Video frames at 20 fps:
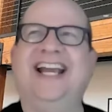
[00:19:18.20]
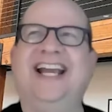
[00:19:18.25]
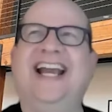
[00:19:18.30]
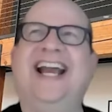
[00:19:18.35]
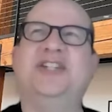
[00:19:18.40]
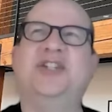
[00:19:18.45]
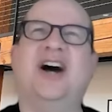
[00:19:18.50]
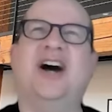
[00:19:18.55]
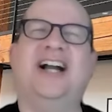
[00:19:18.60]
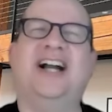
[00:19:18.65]

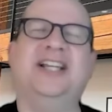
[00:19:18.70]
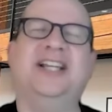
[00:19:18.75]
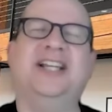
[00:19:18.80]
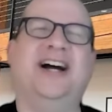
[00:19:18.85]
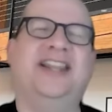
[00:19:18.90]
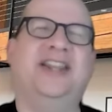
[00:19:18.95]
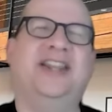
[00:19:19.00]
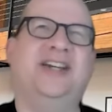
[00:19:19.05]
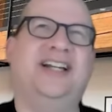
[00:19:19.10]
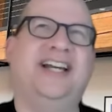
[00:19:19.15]
And so I
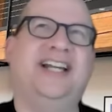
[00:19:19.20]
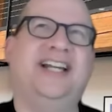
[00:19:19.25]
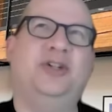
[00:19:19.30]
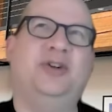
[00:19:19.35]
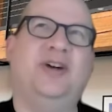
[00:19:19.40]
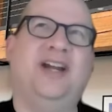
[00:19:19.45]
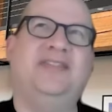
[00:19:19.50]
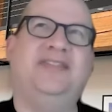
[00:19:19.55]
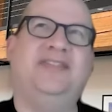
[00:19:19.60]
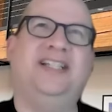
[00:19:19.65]
thought I had
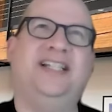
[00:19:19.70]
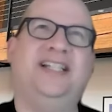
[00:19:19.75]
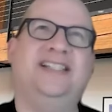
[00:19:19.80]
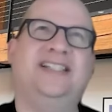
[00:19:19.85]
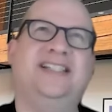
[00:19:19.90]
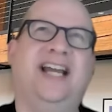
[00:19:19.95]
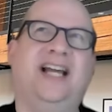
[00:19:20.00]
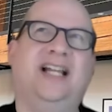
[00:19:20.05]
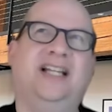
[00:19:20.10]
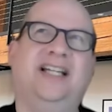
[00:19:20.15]
crafted
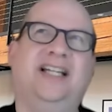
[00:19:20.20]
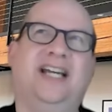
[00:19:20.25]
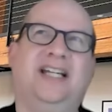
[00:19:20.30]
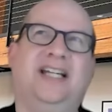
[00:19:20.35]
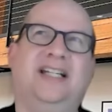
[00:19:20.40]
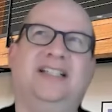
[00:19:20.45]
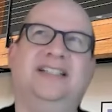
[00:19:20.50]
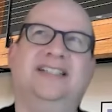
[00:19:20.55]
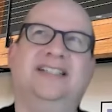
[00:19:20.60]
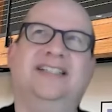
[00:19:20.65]
this
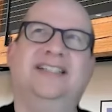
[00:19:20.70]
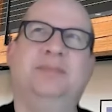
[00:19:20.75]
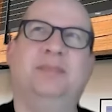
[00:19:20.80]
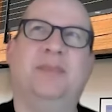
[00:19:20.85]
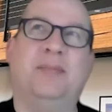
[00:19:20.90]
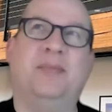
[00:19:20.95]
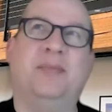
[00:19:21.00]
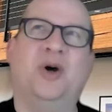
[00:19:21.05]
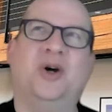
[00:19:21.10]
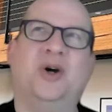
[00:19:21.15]
elegant
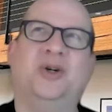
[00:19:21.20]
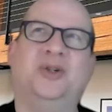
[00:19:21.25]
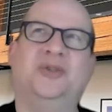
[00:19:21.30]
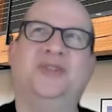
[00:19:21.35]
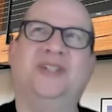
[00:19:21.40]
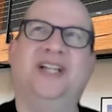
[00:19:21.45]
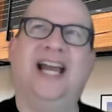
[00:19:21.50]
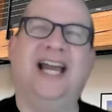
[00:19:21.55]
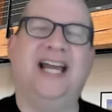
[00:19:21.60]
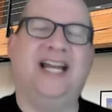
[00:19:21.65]

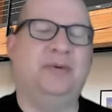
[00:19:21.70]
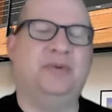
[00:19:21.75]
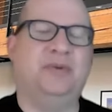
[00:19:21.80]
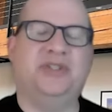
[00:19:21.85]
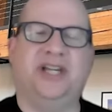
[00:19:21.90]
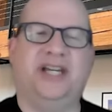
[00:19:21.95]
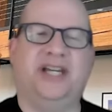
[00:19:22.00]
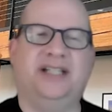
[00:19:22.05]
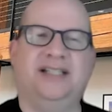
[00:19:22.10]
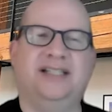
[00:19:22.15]
memo, and it
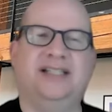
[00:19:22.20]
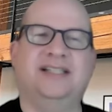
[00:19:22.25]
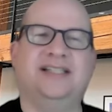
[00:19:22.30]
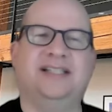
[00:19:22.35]
was like,